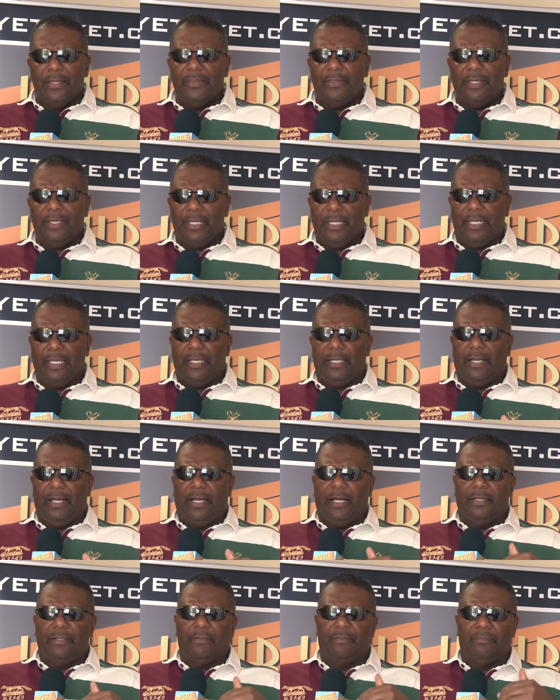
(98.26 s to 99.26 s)
the
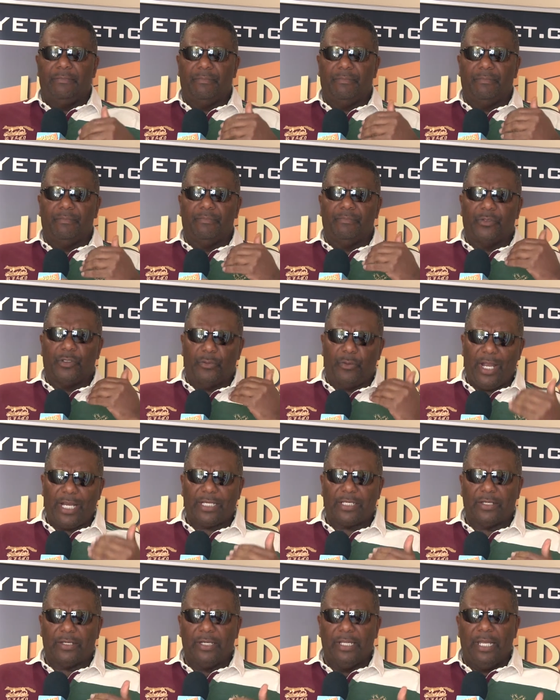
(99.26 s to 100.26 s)
uh,
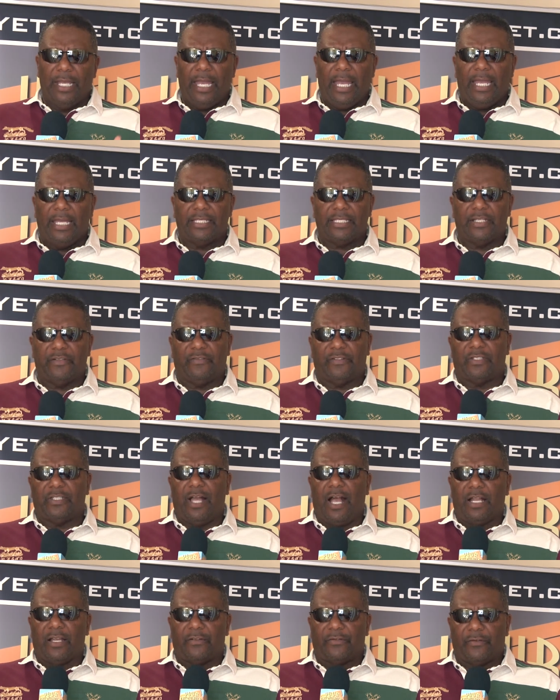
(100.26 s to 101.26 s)
director and
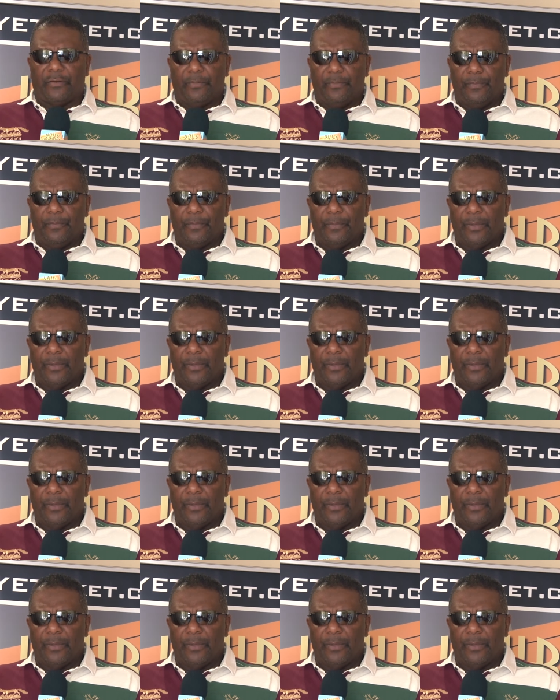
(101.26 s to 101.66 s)
cinematographer,